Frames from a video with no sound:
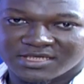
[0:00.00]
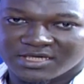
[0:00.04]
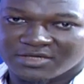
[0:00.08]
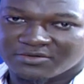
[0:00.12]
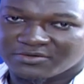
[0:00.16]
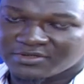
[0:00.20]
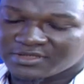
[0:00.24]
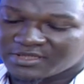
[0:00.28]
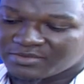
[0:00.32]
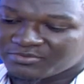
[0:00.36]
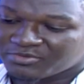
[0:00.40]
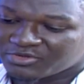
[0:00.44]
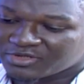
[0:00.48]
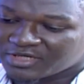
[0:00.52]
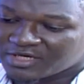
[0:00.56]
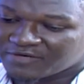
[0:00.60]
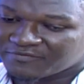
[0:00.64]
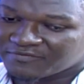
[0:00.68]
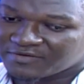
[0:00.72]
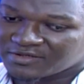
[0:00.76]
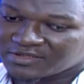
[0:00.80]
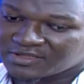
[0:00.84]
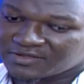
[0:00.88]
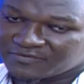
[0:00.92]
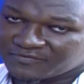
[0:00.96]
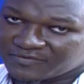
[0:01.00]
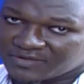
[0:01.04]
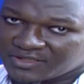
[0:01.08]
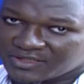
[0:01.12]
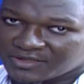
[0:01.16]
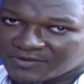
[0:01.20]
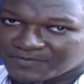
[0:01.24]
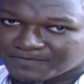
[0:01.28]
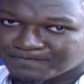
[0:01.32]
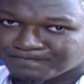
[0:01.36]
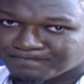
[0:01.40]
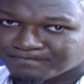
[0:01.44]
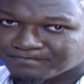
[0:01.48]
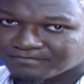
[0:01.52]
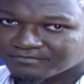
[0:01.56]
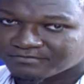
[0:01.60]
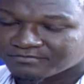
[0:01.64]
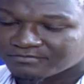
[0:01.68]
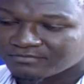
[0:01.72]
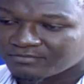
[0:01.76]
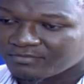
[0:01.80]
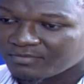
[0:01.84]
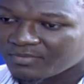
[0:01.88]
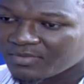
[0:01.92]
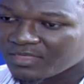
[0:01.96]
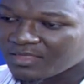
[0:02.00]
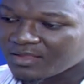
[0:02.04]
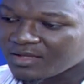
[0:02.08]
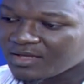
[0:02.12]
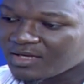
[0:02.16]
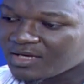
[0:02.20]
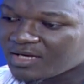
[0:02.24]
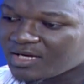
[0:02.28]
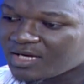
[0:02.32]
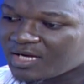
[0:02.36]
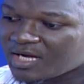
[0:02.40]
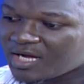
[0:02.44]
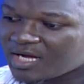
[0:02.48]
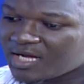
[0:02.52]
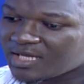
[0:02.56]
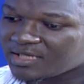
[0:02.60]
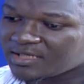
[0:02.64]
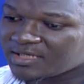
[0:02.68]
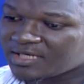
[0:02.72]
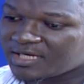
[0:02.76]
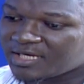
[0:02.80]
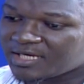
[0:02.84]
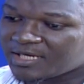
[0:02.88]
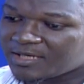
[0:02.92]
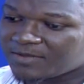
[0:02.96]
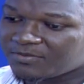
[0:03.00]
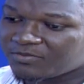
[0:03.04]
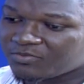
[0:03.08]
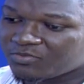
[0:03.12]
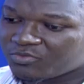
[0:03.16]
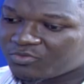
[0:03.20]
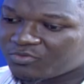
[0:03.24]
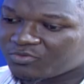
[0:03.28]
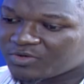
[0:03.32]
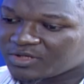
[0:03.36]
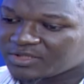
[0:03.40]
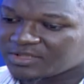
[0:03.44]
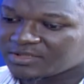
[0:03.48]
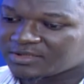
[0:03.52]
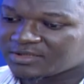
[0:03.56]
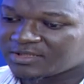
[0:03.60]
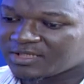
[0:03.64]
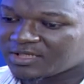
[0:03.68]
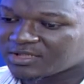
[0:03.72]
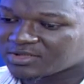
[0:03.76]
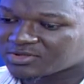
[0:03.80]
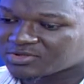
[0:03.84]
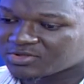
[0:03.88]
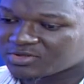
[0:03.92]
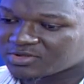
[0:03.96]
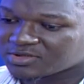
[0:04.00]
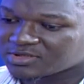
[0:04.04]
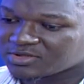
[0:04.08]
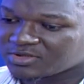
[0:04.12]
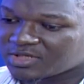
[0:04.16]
our demographic dividend. And what it tells us